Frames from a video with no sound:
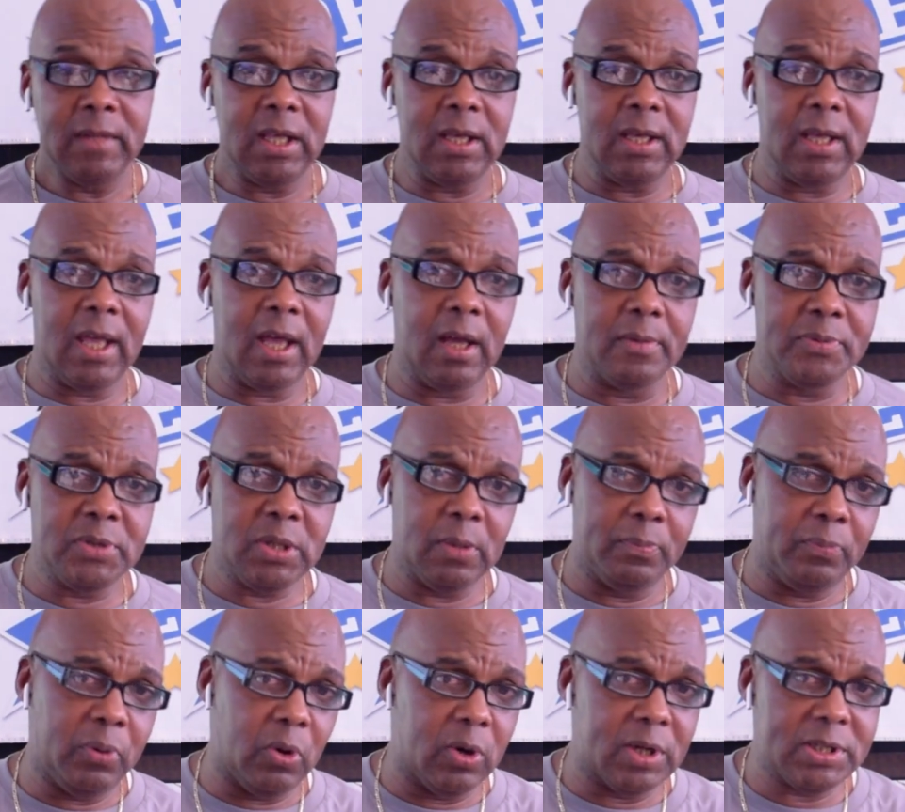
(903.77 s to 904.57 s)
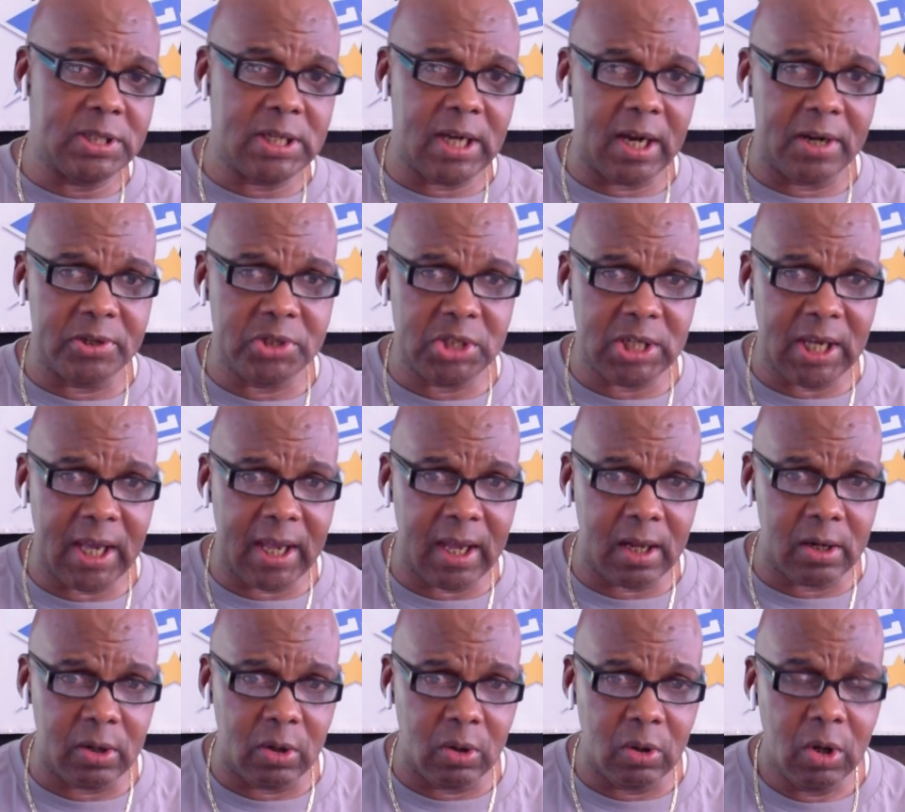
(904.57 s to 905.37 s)
It helps support our
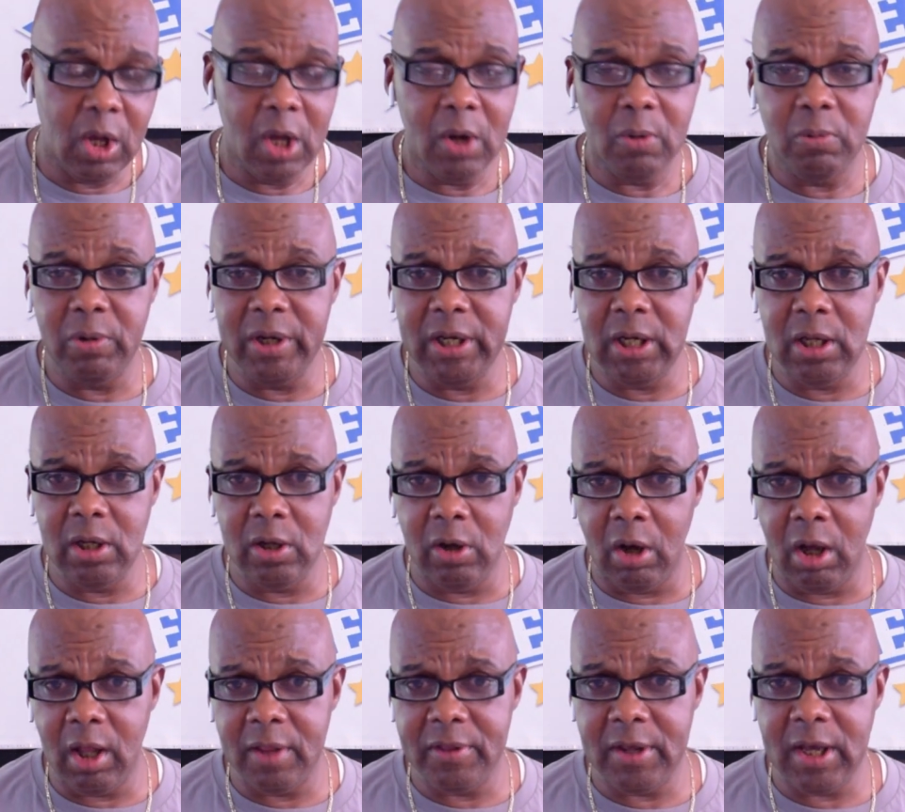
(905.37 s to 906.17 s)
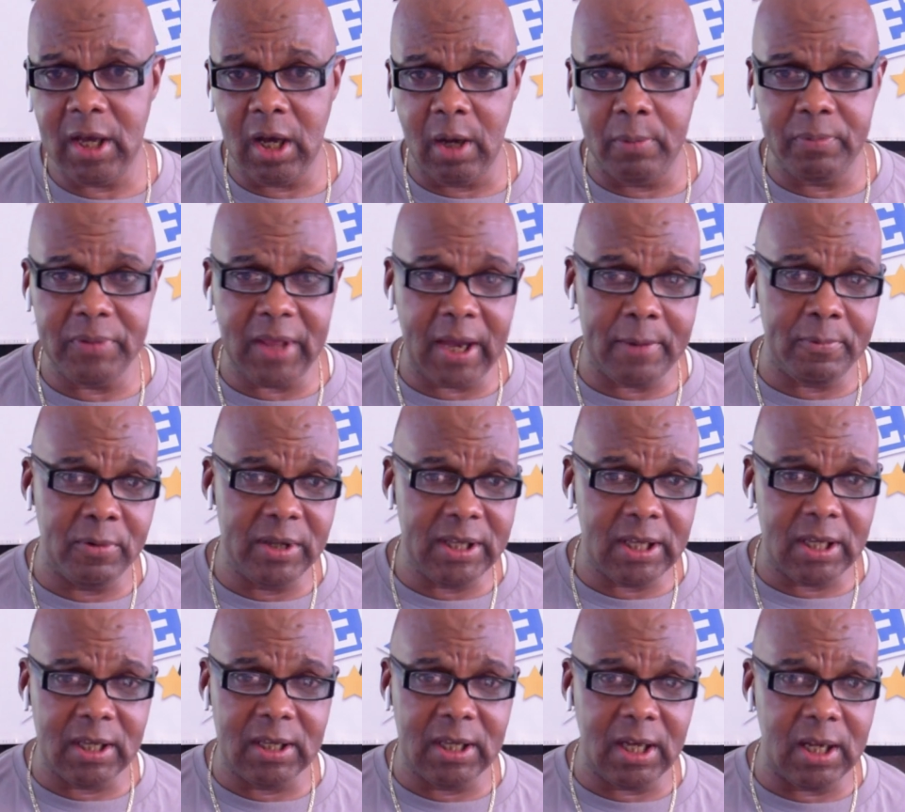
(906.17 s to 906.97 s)
channel. We need all the help that
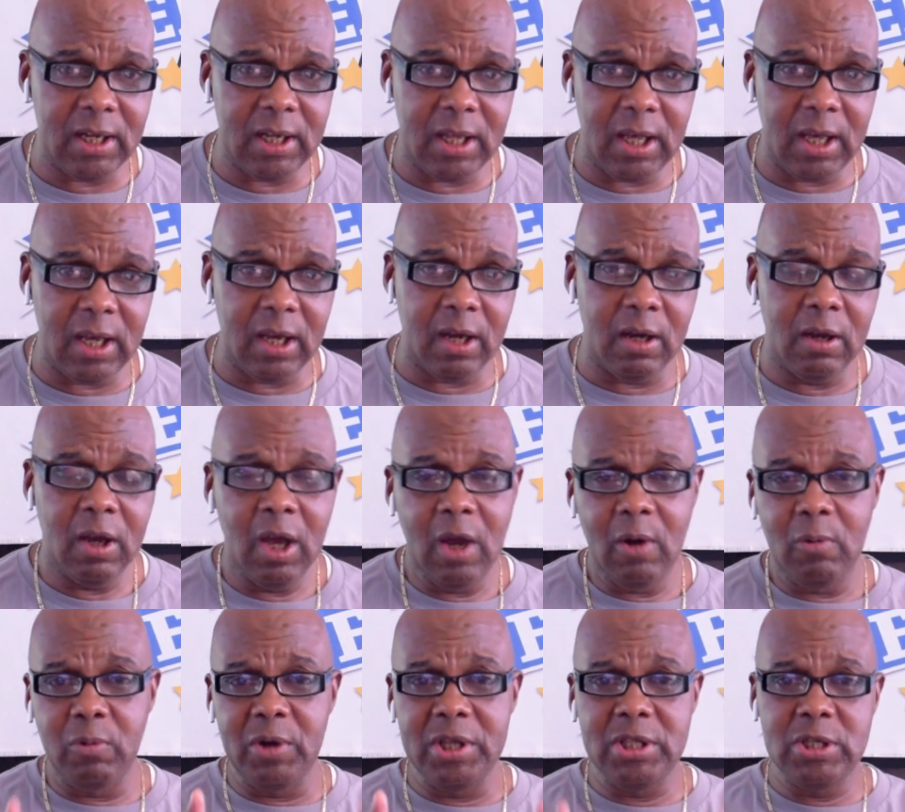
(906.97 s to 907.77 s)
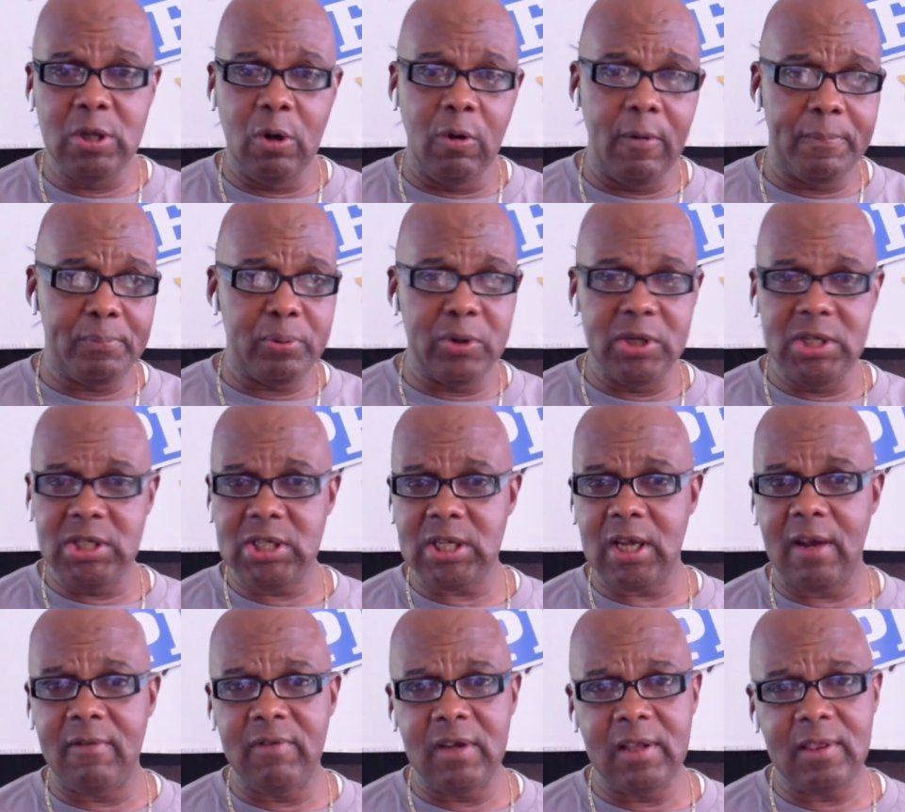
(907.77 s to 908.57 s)
we can get here. We do
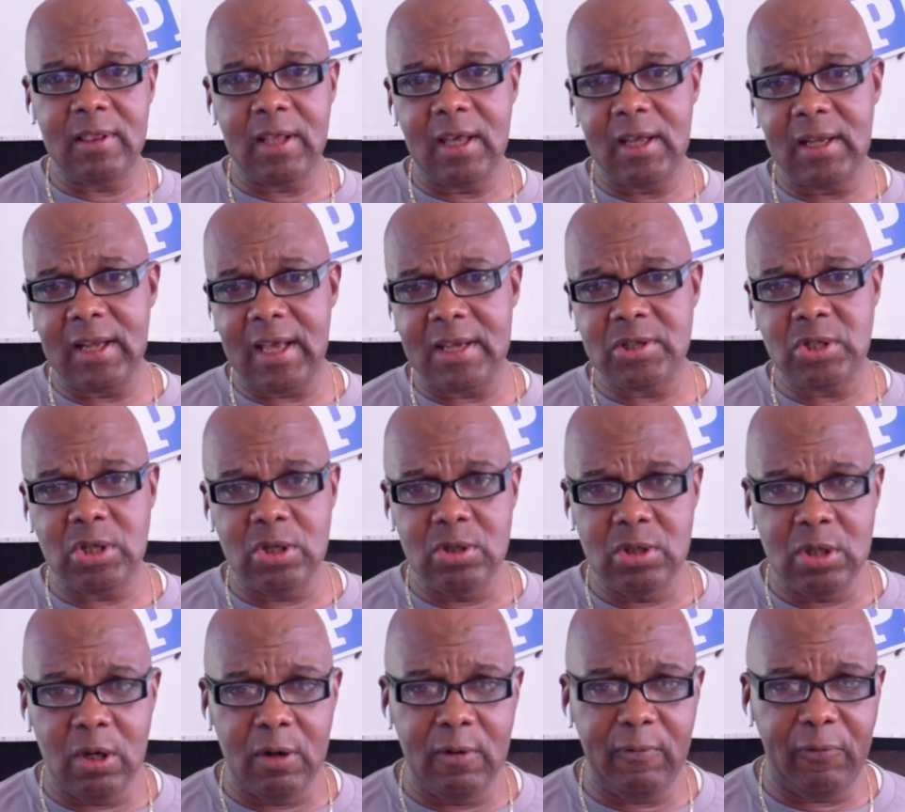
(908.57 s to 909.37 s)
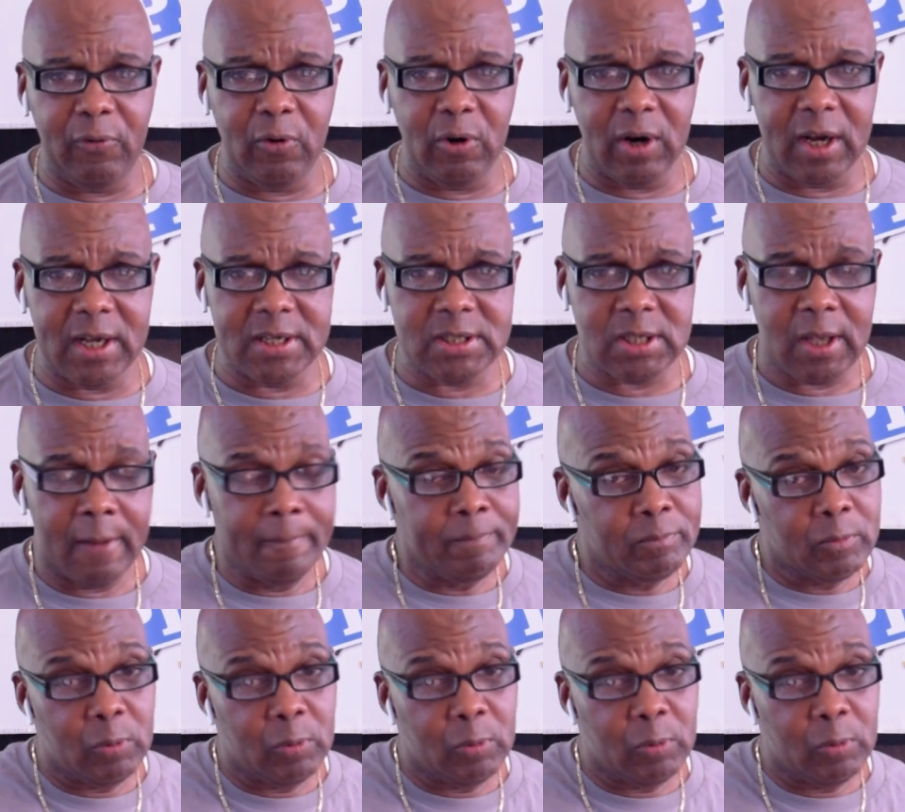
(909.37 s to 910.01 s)
appreciate everything that you do for us.